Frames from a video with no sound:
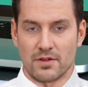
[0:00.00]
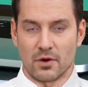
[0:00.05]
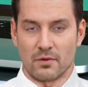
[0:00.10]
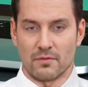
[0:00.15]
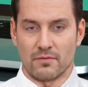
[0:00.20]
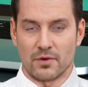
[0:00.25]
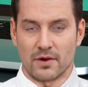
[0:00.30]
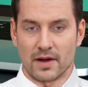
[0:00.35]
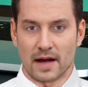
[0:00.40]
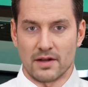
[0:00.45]
Don't
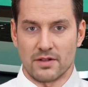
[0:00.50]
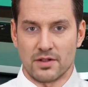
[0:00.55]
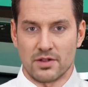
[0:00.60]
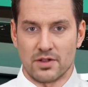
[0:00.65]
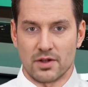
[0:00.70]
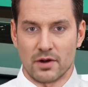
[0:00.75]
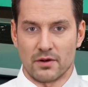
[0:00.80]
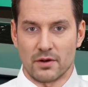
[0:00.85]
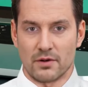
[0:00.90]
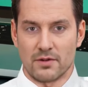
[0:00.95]
forget to
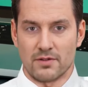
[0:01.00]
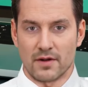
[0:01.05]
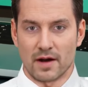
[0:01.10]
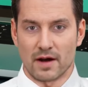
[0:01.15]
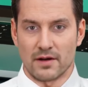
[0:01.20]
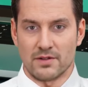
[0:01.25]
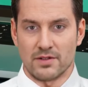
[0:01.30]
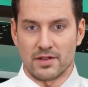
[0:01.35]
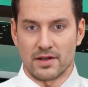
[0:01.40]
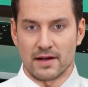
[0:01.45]
share your
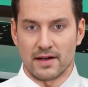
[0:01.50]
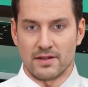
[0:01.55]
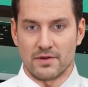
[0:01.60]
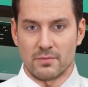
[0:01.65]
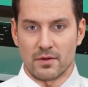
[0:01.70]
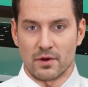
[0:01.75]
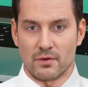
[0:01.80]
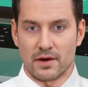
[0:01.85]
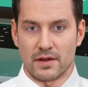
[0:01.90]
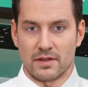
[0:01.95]
thoughts and
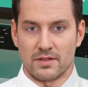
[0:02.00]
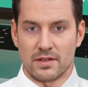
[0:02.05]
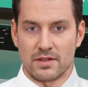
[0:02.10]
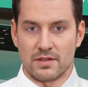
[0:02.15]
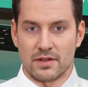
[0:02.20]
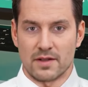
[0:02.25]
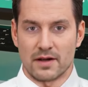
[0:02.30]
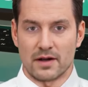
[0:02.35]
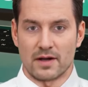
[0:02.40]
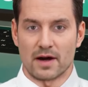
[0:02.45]
experiences
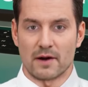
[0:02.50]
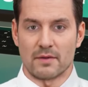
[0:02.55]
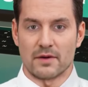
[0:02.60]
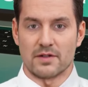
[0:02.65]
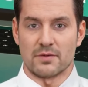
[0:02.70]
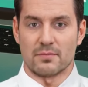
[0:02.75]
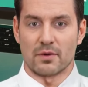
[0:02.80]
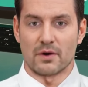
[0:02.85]
in the comments